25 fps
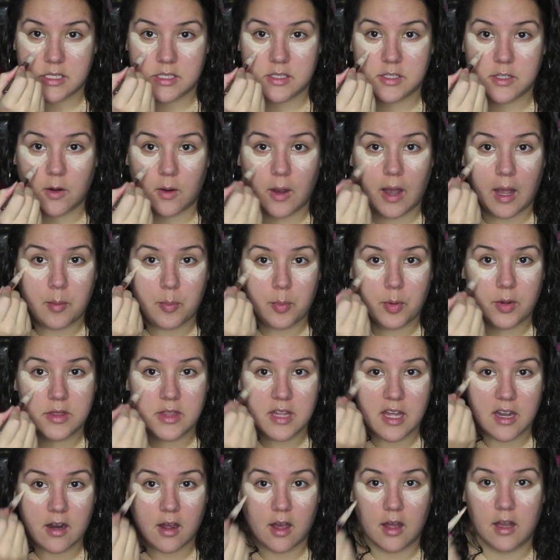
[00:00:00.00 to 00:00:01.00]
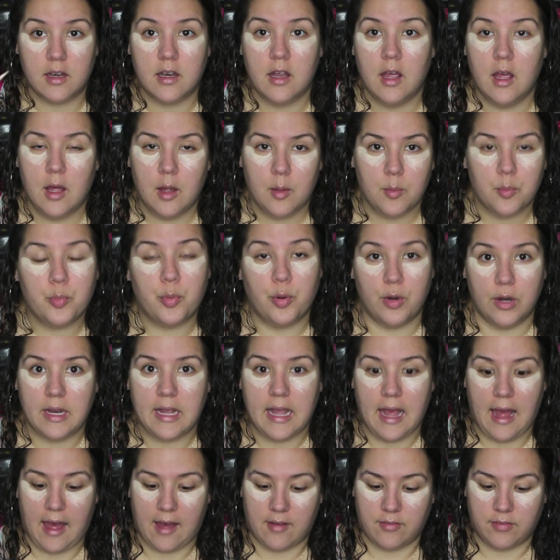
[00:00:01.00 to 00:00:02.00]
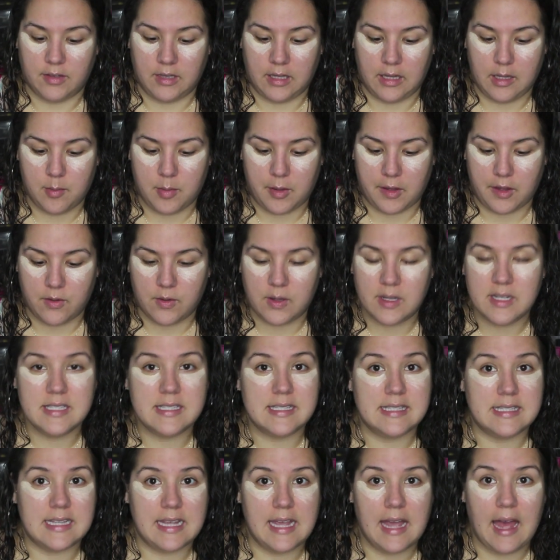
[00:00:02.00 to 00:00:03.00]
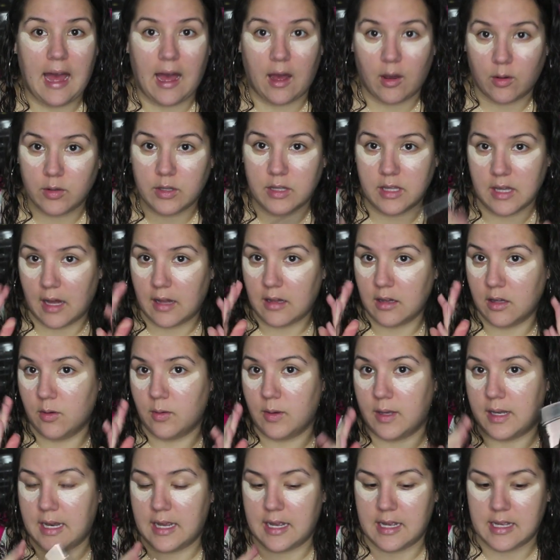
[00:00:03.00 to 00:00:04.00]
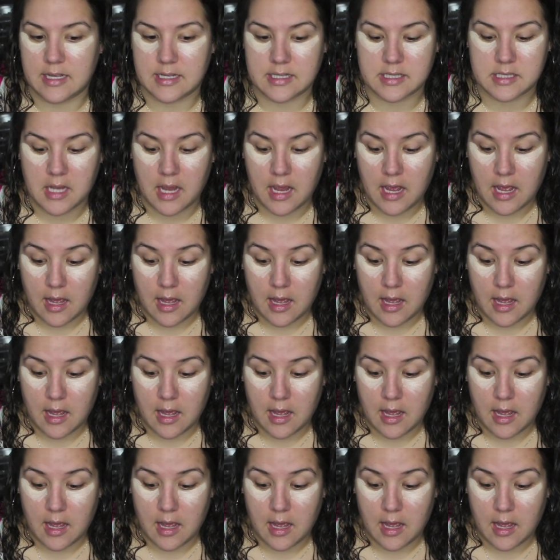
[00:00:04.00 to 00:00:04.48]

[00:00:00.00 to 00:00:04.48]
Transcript: So I put that on pretty heavily, but you can see how yellow it is.